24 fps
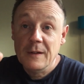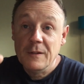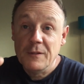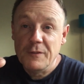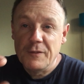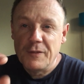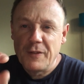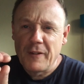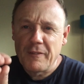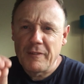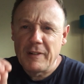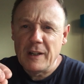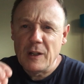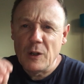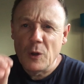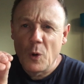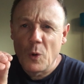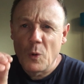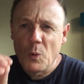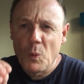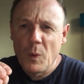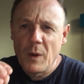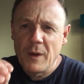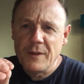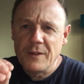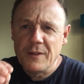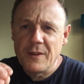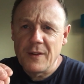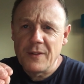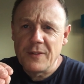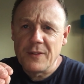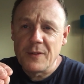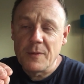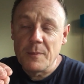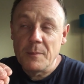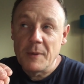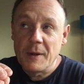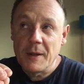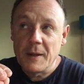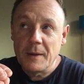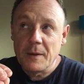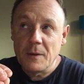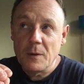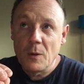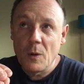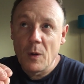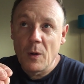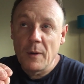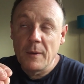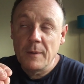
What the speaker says: very long-winded to me.